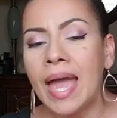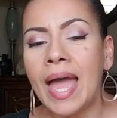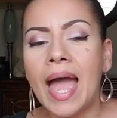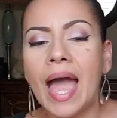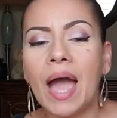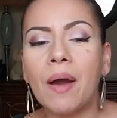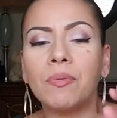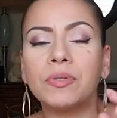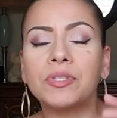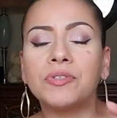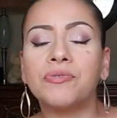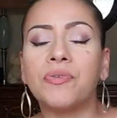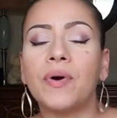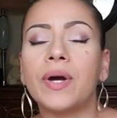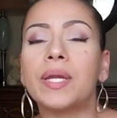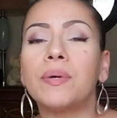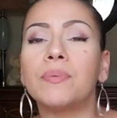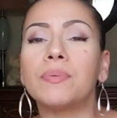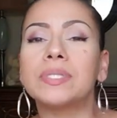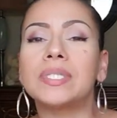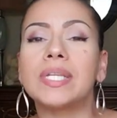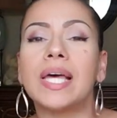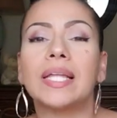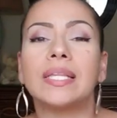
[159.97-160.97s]
And what's funny
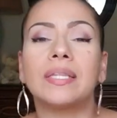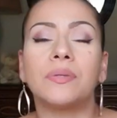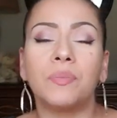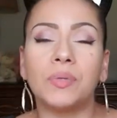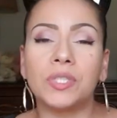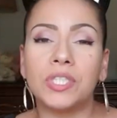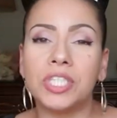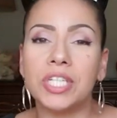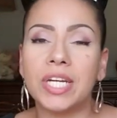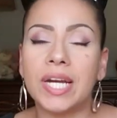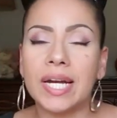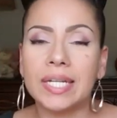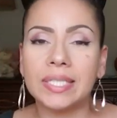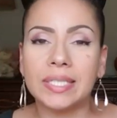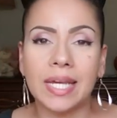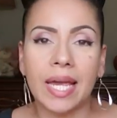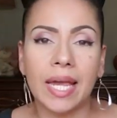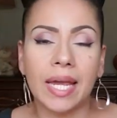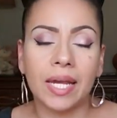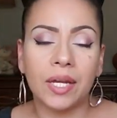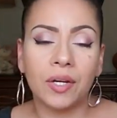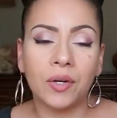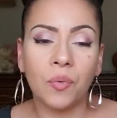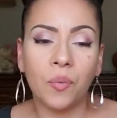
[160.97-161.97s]
was that when she got
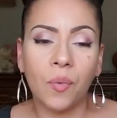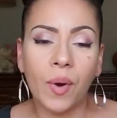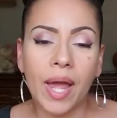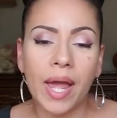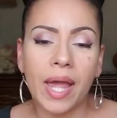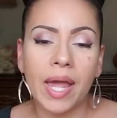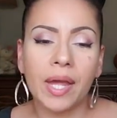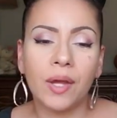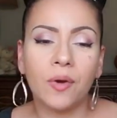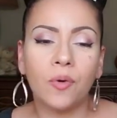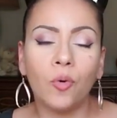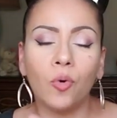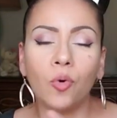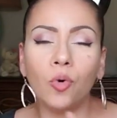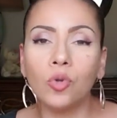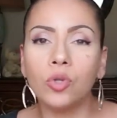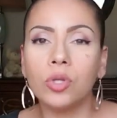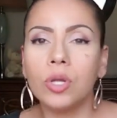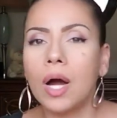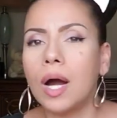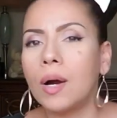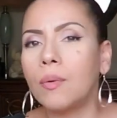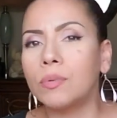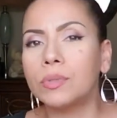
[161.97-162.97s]
taken away,
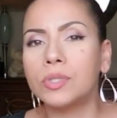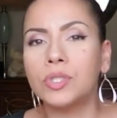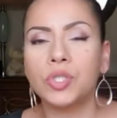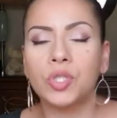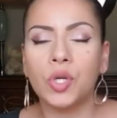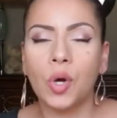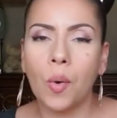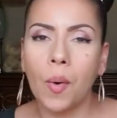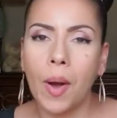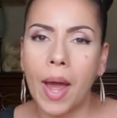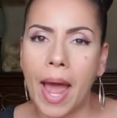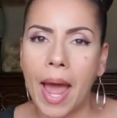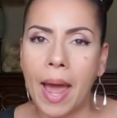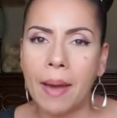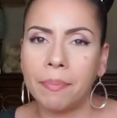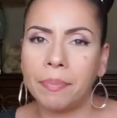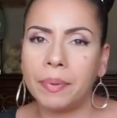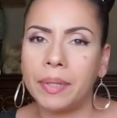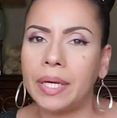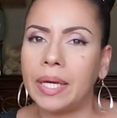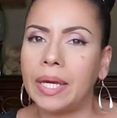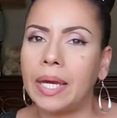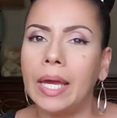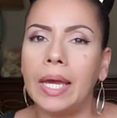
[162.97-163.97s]
Oolong was so
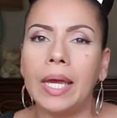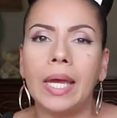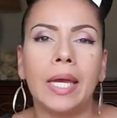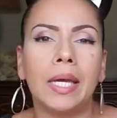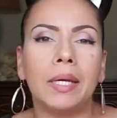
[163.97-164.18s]
happy.